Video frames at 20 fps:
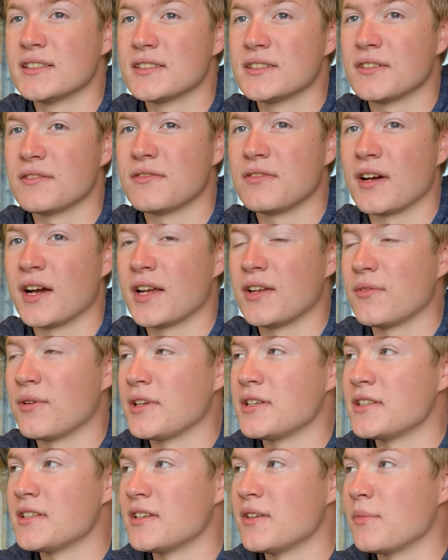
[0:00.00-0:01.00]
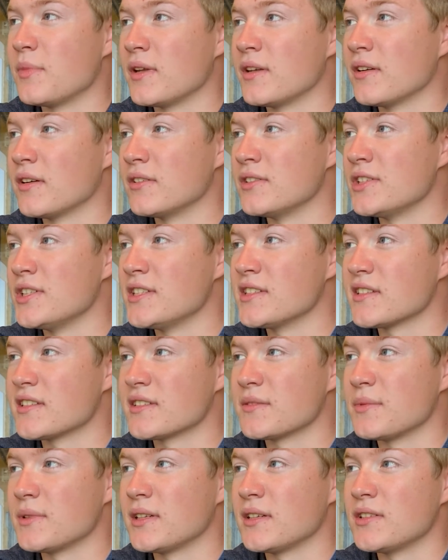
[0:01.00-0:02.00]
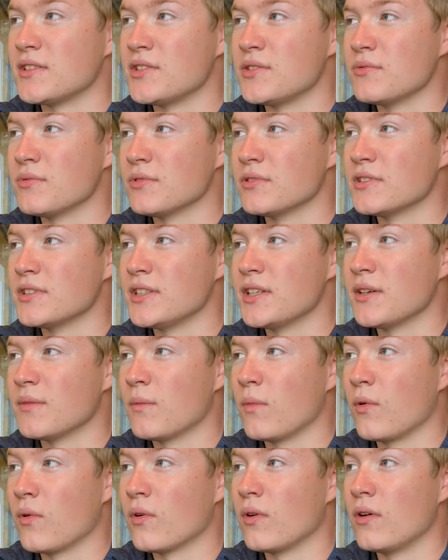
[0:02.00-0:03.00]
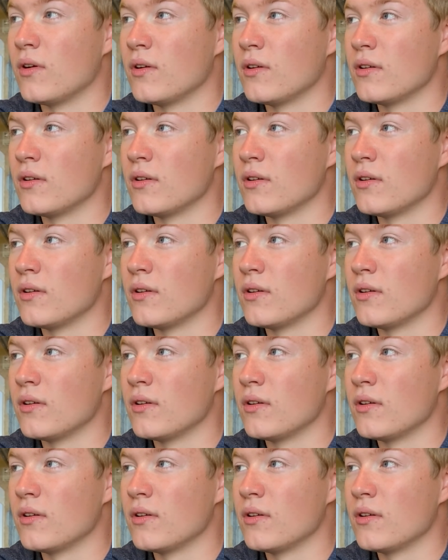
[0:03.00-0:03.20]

to find ways to depend on Jesus because you will see Him more.